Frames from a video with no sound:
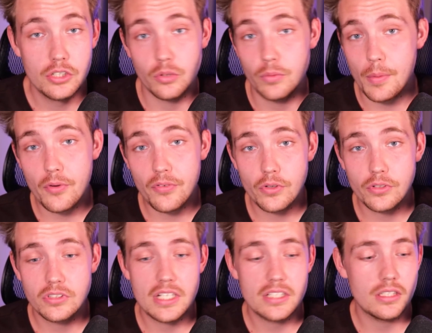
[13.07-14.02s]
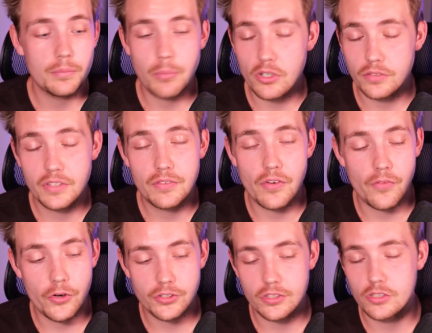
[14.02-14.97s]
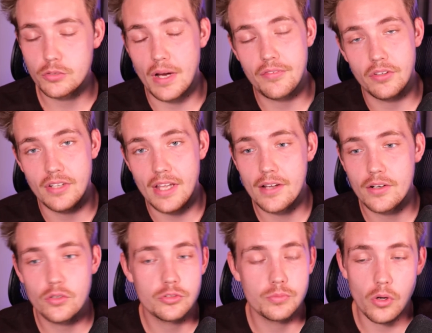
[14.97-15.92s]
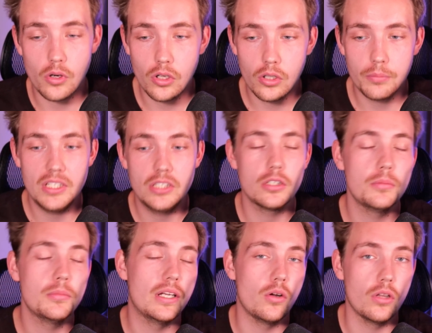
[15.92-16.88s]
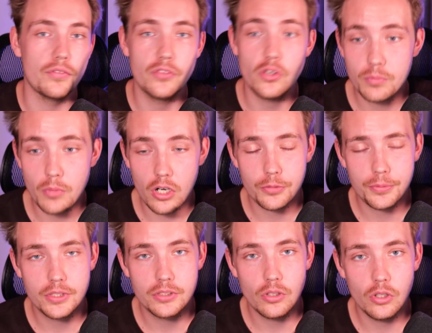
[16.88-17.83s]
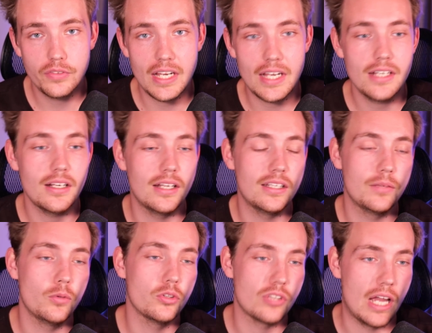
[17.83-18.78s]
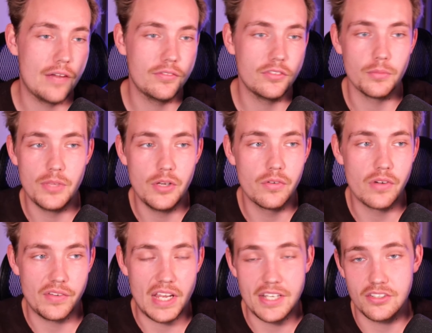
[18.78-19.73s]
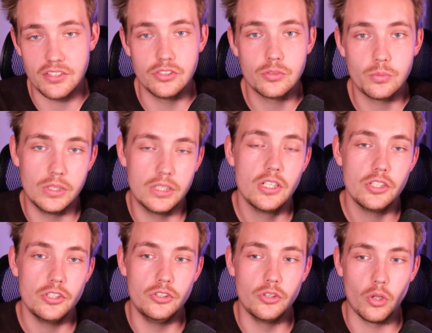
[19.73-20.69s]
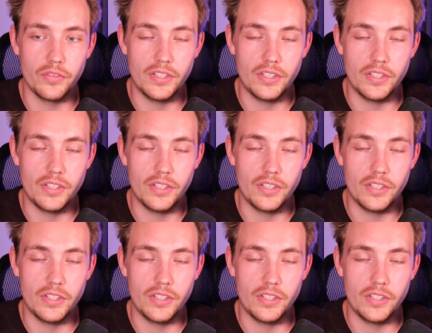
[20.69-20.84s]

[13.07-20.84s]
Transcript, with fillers: So we're both going to test a bunch of different versions. We have the Nano, Small, Medium, and all of those models with YOLO V8, and then we also have some new variations with YOLO